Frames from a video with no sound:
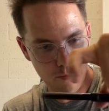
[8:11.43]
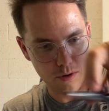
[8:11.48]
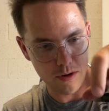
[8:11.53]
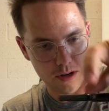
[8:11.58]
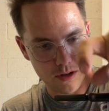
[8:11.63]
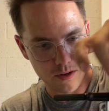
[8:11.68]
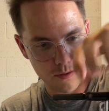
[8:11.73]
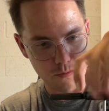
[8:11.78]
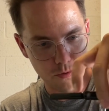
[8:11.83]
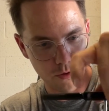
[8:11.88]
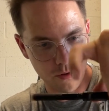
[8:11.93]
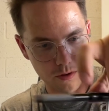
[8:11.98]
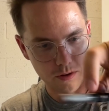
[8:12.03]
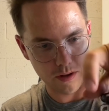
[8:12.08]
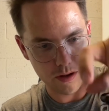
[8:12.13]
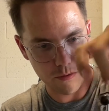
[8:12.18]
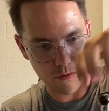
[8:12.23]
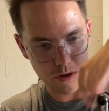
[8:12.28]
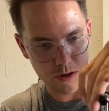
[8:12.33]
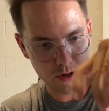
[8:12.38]

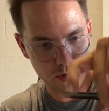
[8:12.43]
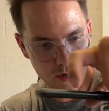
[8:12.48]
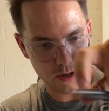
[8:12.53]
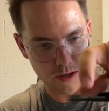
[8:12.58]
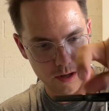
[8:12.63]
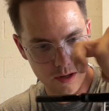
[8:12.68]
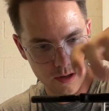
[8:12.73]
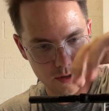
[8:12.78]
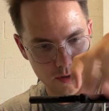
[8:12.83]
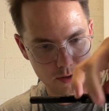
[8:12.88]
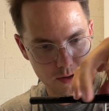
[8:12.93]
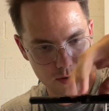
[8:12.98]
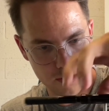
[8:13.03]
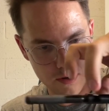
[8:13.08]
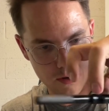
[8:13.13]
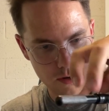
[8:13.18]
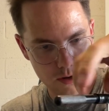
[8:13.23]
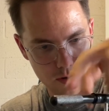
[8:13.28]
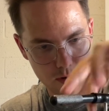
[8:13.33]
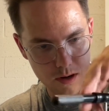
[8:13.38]
smoothly, which is
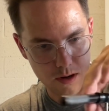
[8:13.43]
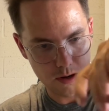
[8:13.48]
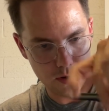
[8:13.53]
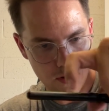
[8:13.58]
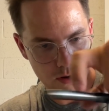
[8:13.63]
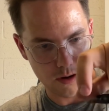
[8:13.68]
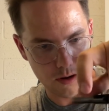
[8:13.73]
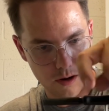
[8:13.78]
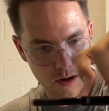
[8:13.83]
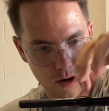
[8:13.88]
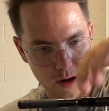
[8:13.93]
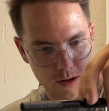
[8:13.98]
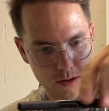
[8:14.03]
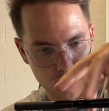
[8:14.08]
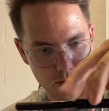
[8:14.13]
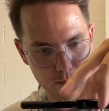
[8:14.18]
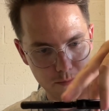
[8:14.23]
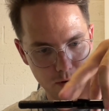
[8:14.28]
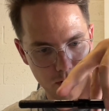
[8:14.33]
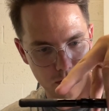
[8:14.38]

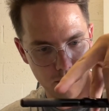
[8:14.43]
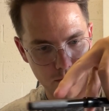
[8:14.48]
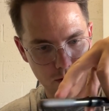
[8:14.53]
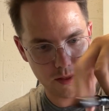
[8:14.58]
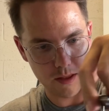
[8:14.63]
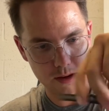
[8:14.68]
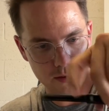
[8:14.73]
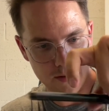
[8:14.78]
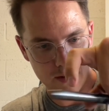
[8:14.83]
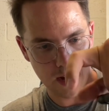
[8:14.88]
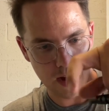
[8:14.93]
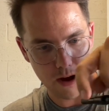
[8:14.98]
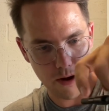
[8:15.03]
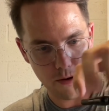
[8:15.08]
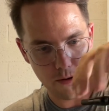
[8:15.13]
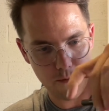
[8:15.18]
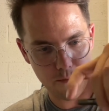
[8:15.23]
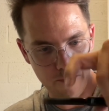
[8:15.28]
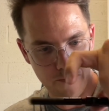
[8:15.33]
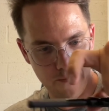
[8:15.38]
awesome. Gonna run this out,